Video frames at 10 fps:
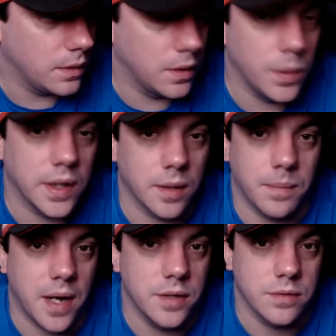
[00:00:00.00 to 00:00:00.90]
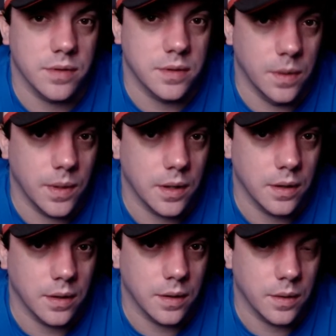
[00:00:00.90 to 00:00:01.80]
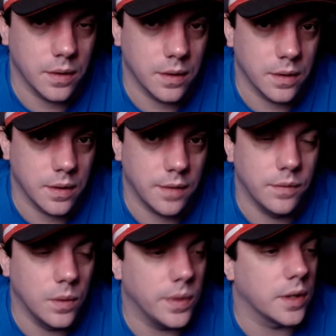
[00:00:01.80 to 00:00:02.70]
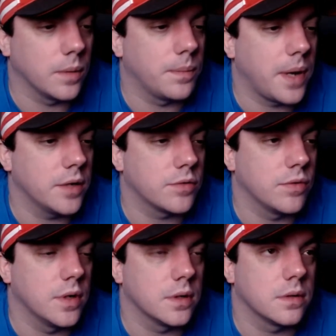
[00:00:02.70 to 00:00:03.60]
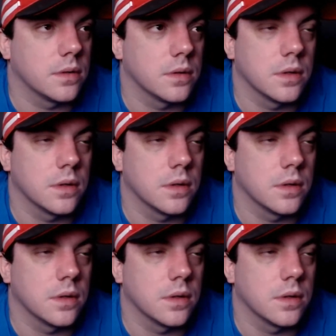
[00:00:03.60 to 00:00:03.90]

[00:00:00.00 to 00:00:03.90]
New England Patriots do it. If New England Patriots